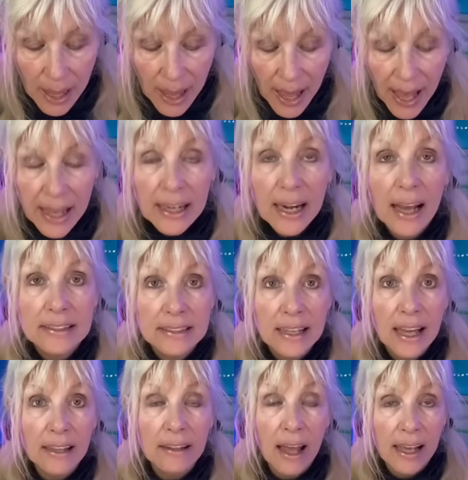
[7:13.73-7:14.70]
And I
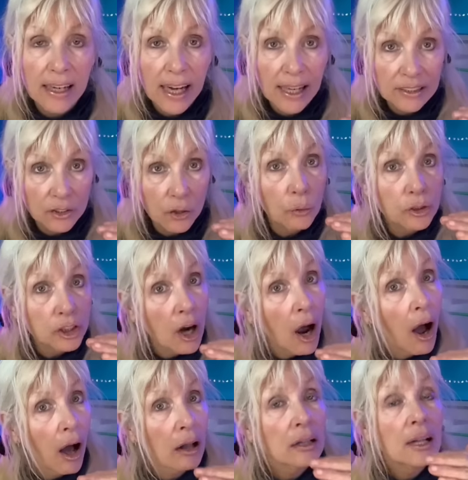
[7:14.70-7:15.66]
said, and I told
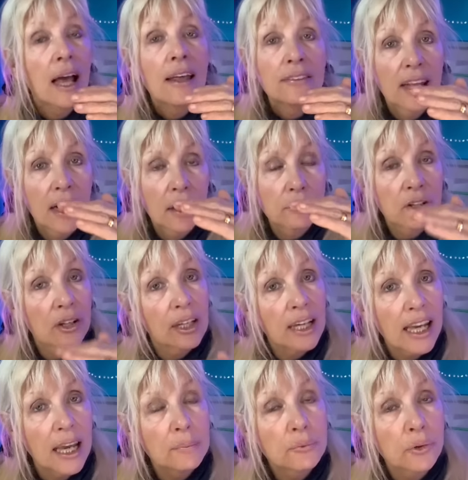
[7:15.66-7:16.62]
y'all that I was going
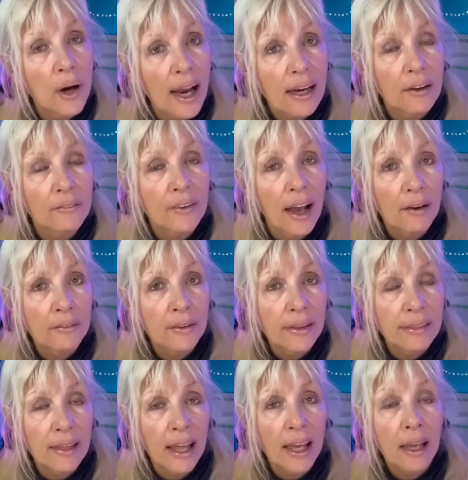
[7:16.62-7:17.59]
to keep track of
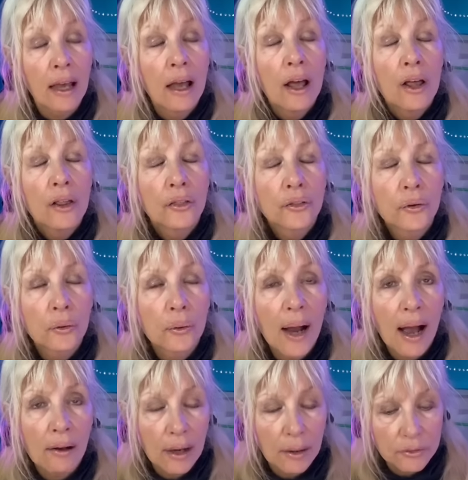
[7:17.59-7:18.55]
everything
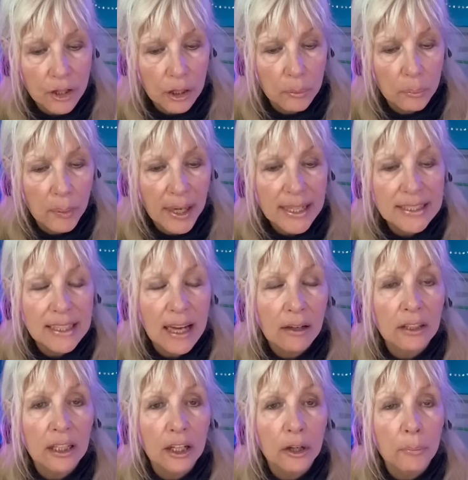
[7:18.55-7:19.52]
throughout. I was going to break it down
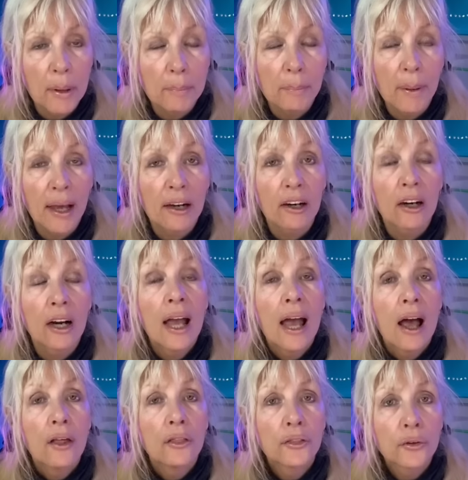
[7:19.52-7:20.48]
a little bit better
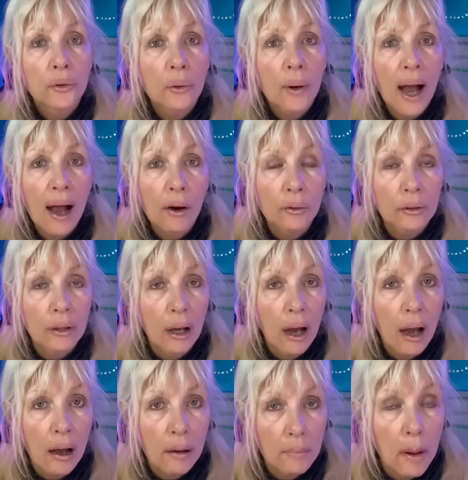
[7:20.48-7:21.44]
throughout
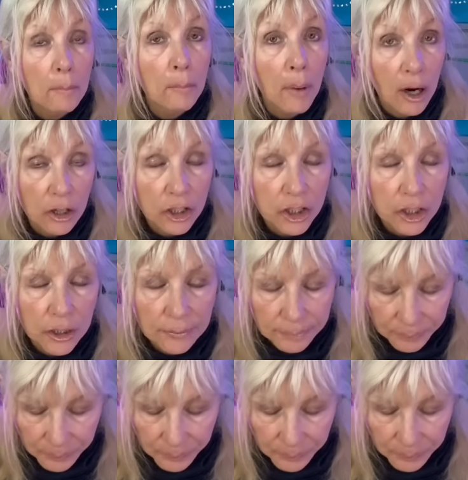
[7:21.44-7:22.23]
um, March.